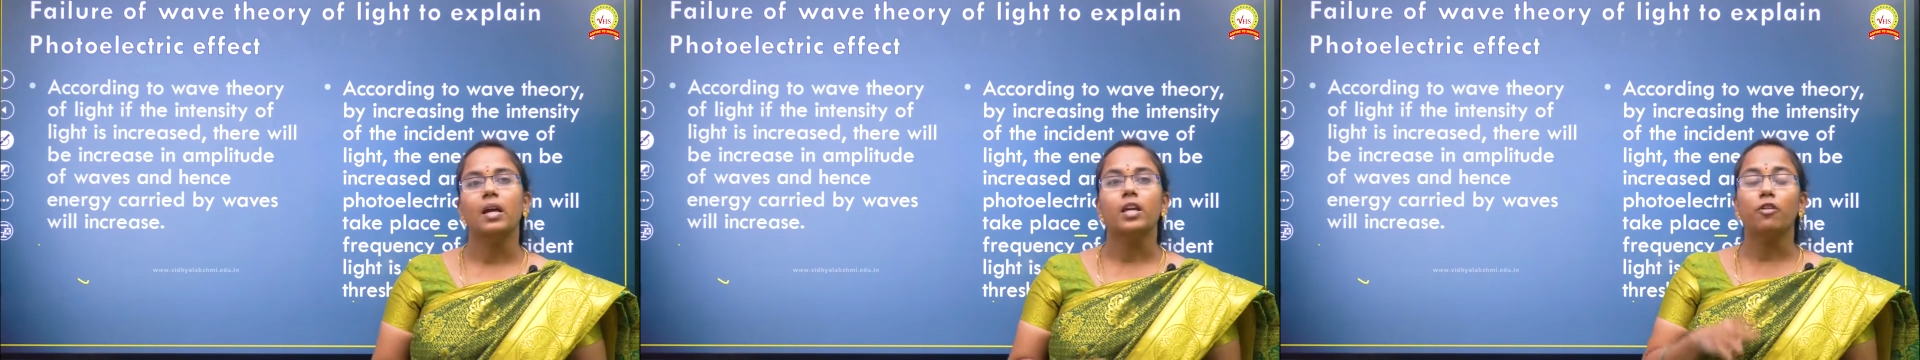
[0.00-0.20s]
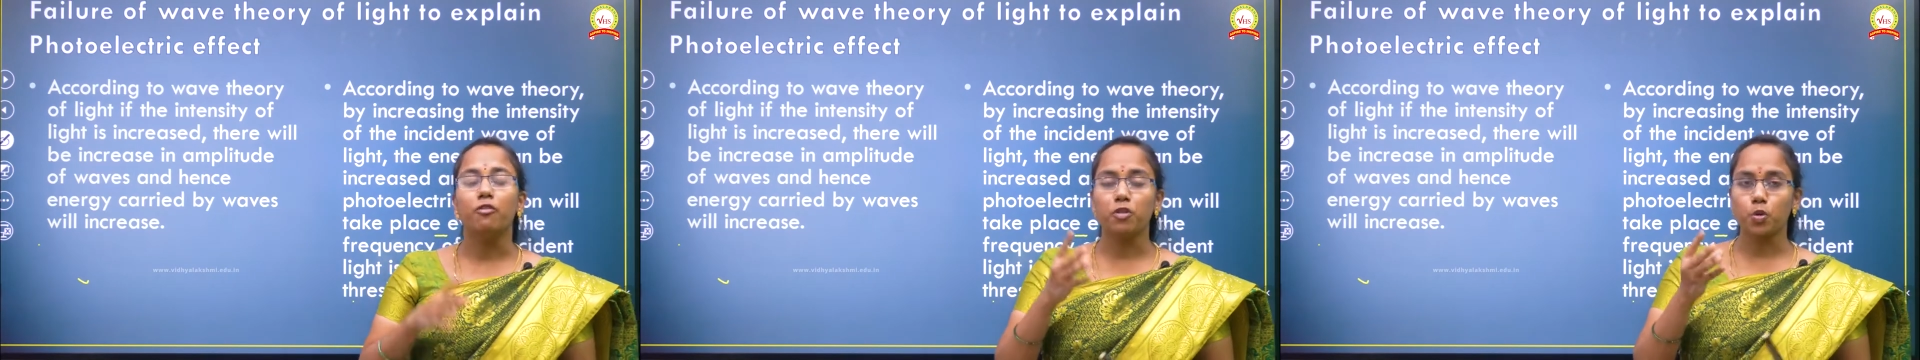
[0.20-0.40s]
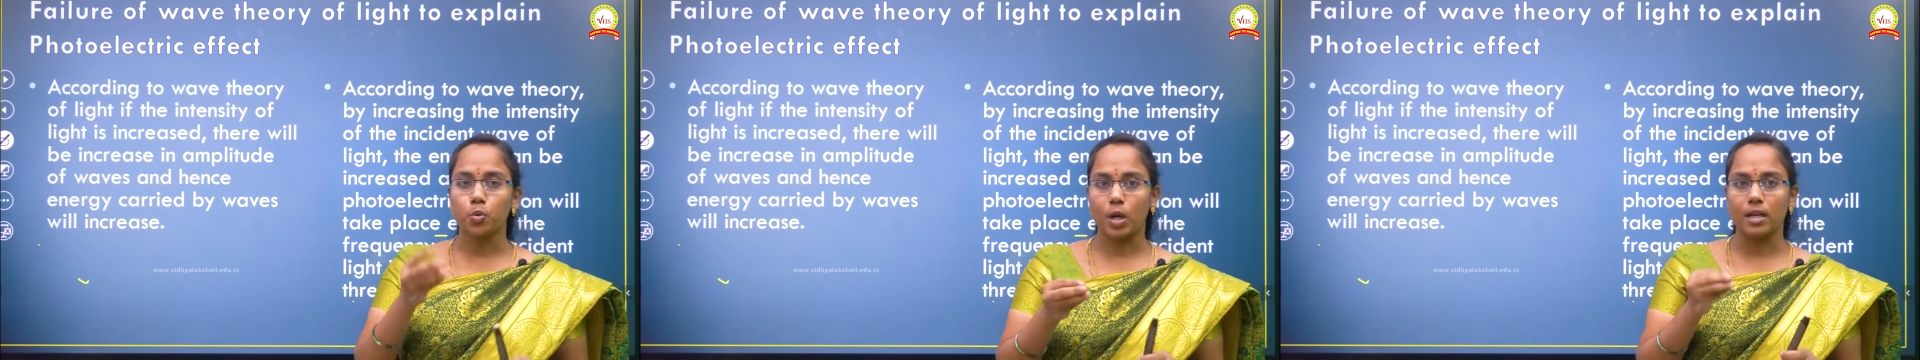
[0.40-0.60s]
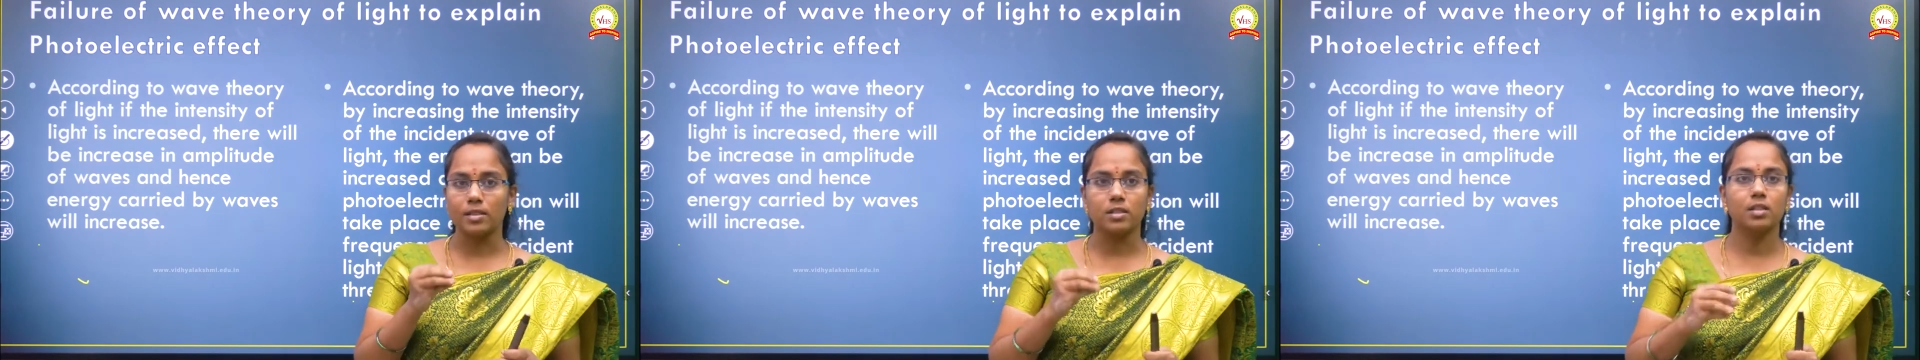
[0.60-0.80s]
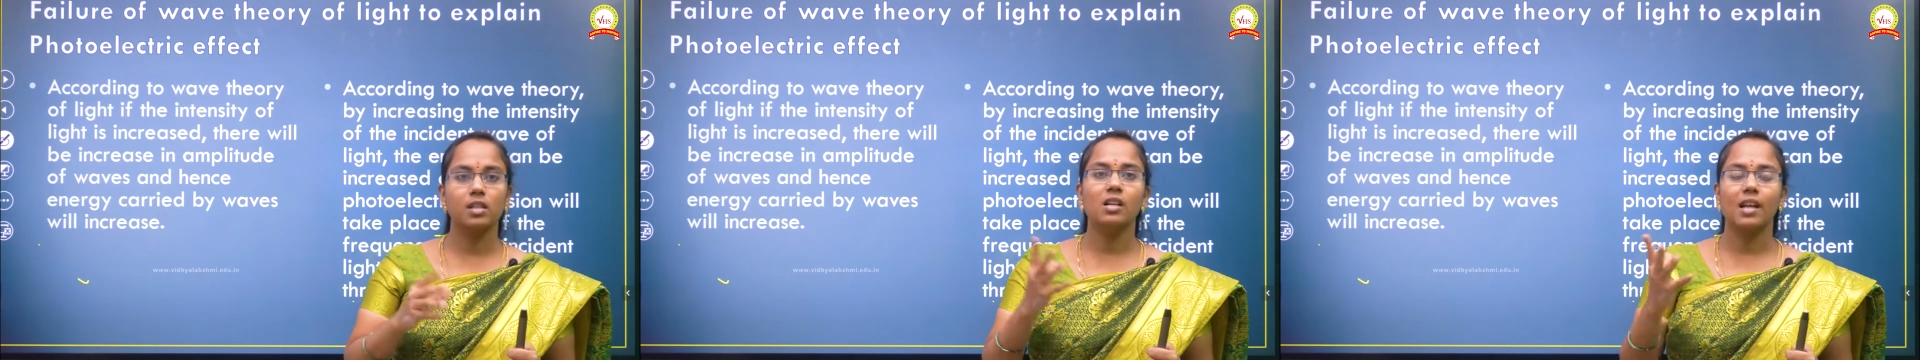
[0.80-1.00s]
if you
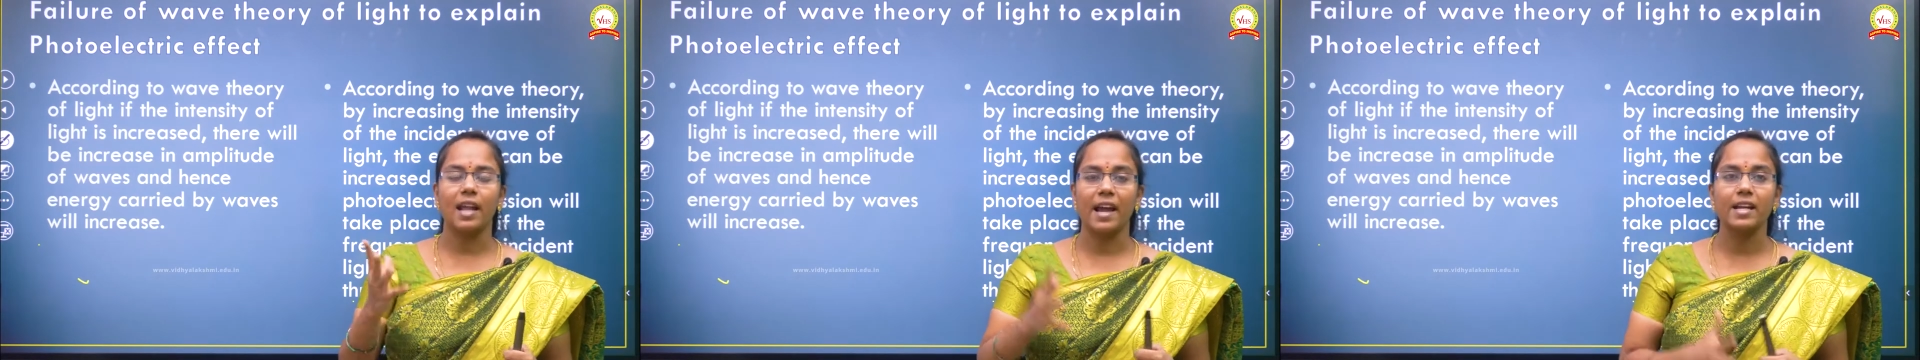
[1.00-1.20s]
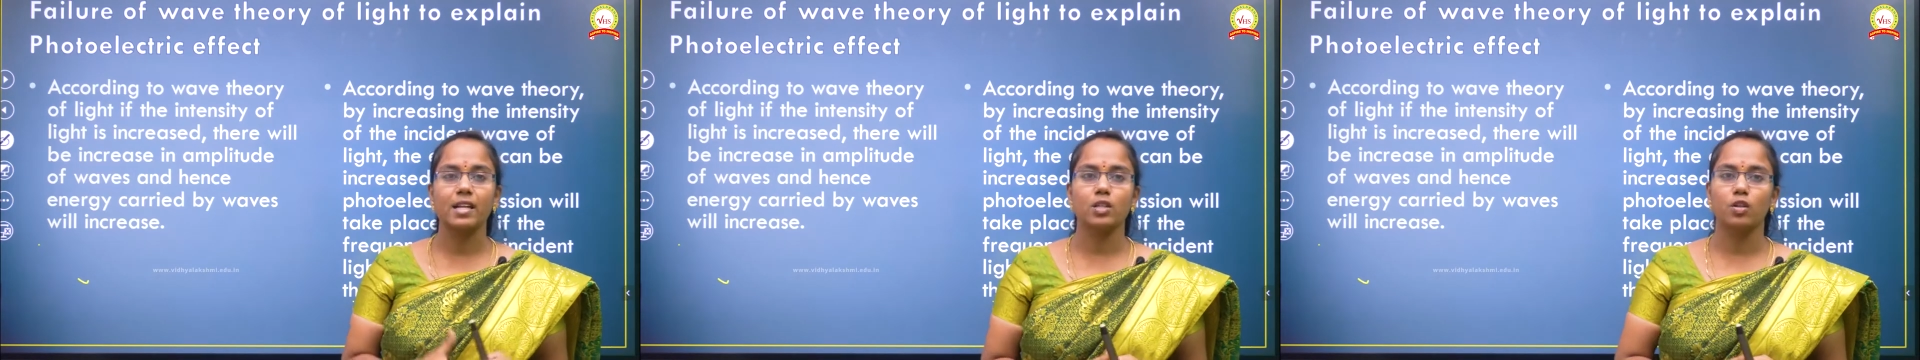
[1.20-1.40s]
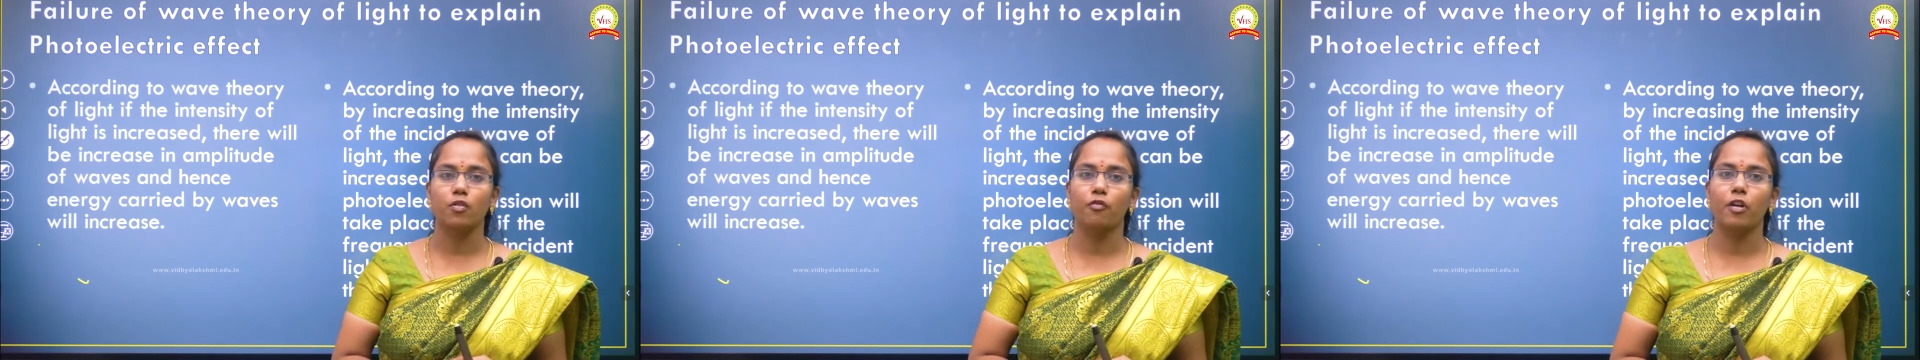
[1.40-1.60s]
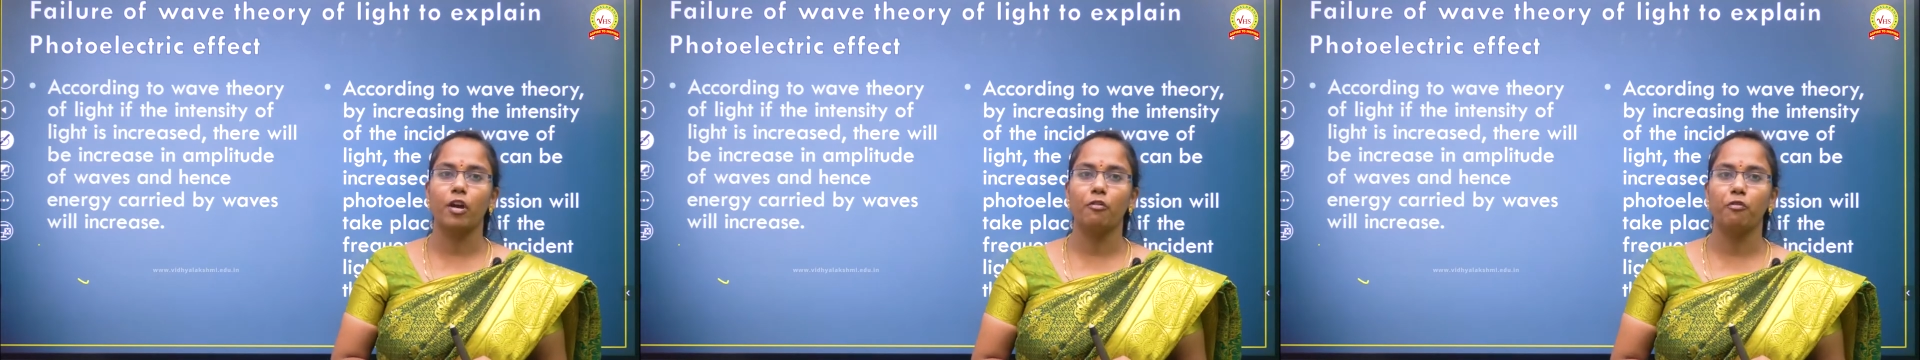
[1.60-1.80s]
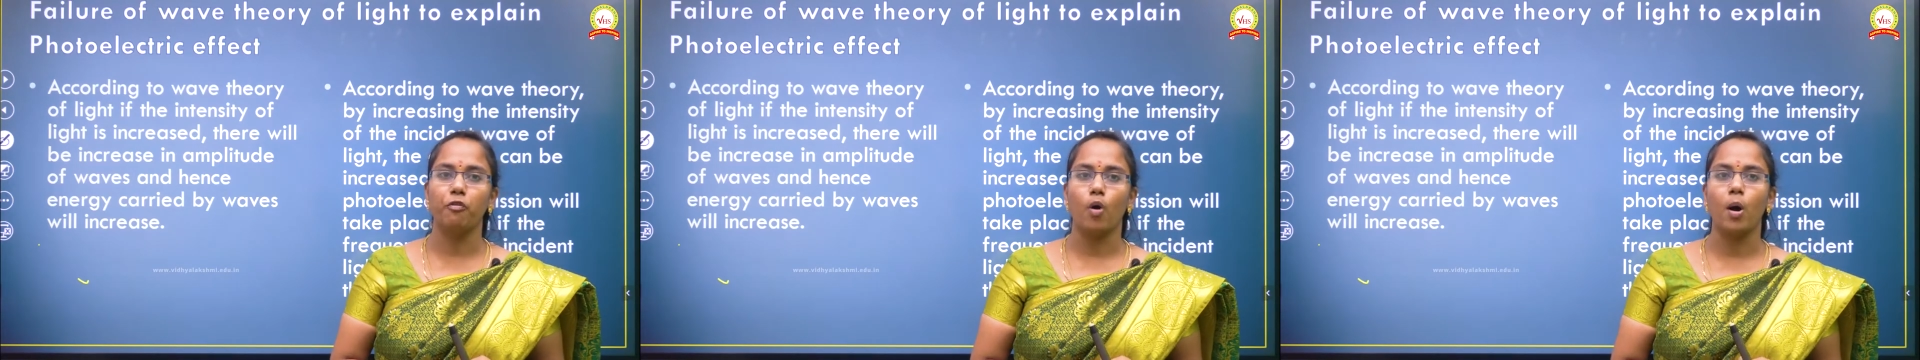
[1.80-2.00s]
consider light as a
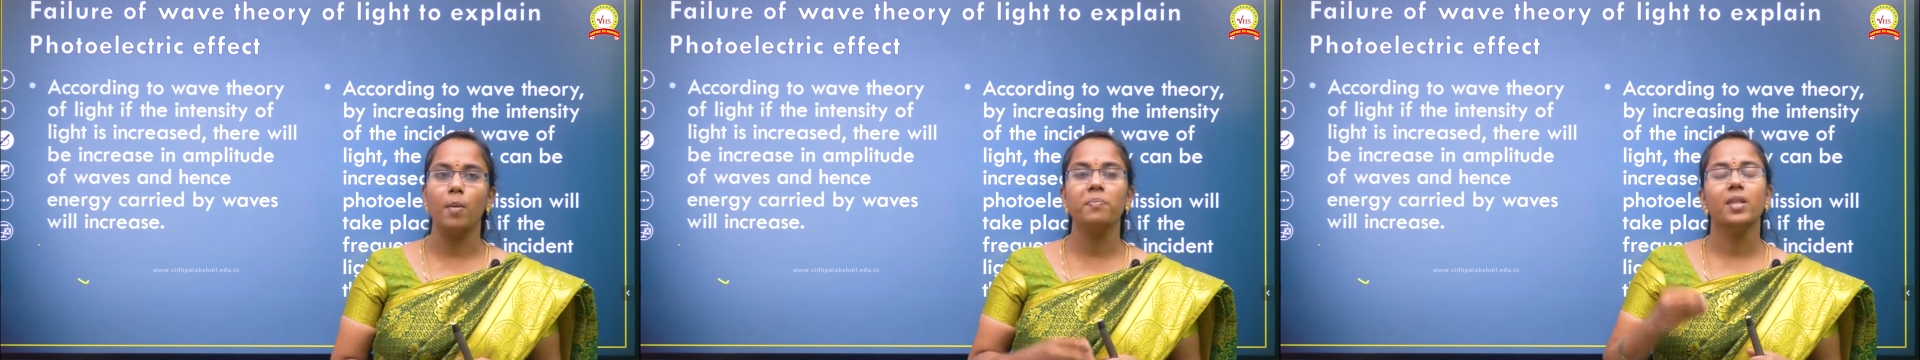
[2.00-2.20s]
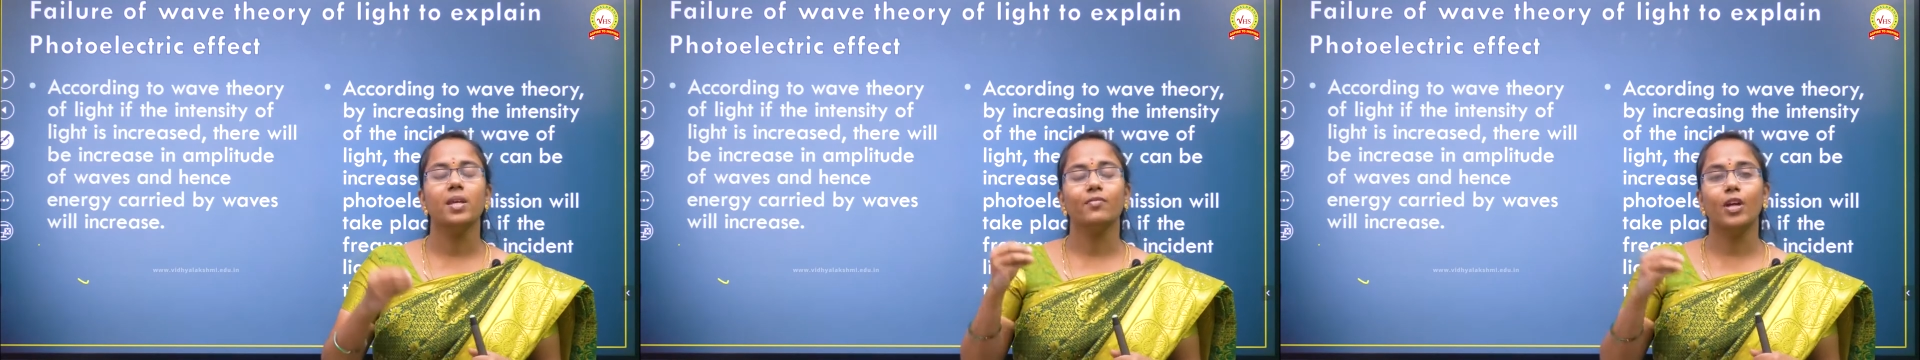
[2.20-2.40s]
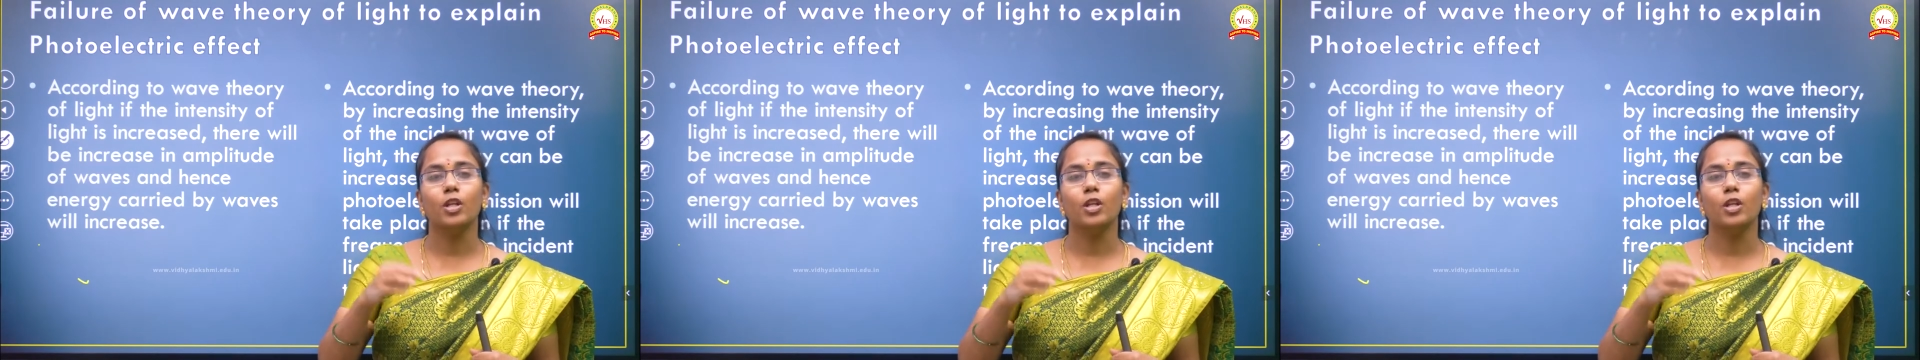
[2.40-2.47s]
waveform,